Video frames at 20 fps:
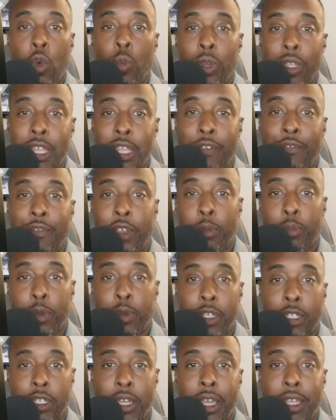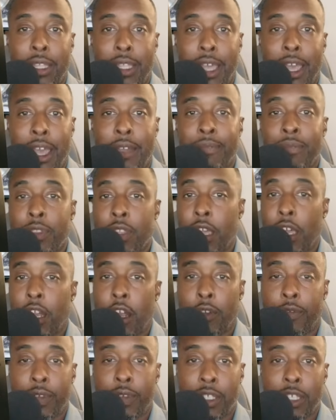We definitely appreciate that. And
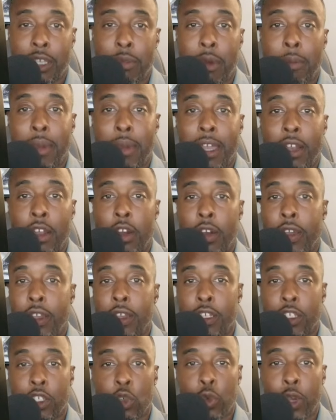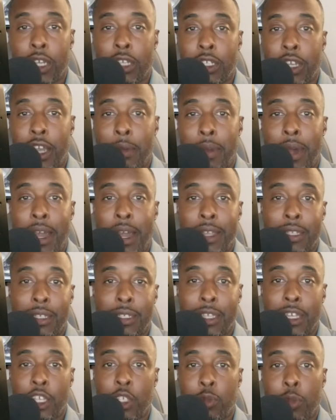obviously, my man Ari does a great job behind the
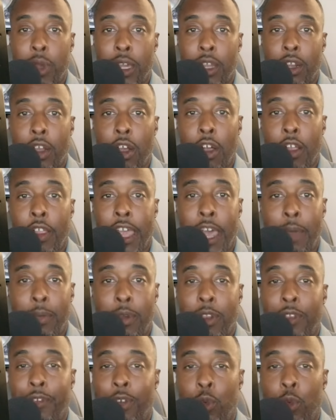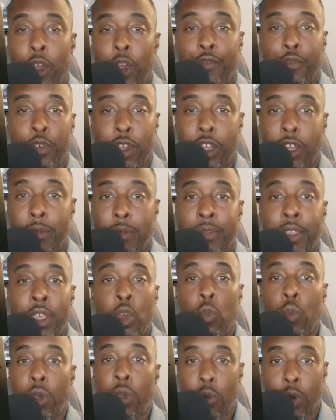scenes making it all happen. If it wasn't for him,
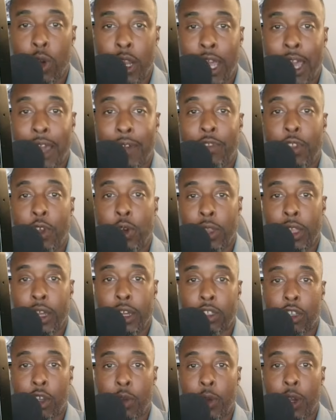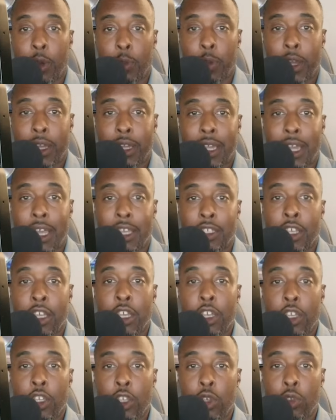we would have no Locked On Raider Podcast
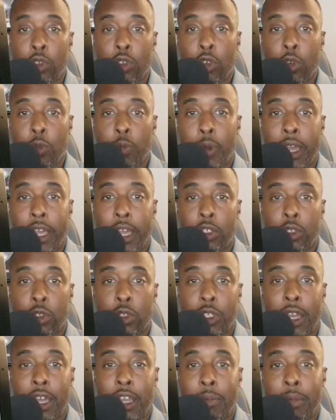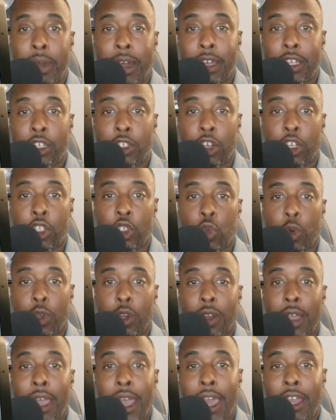YouTube page. So shout him out. He's on
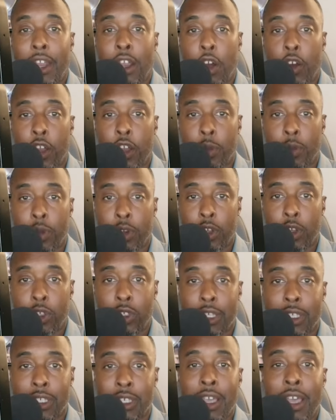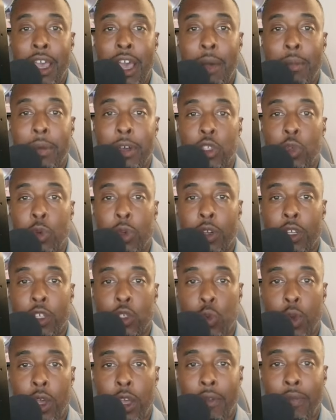Twitter at Ari Produces. I'm on Twitter
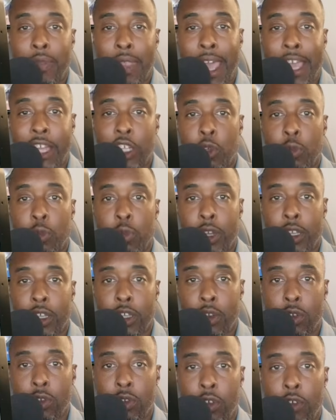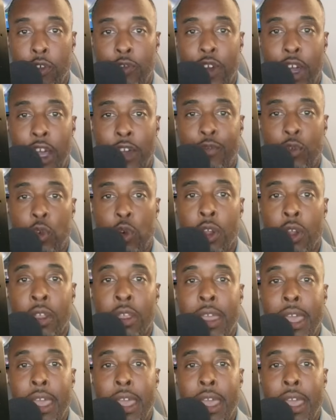as well at your boy Q254.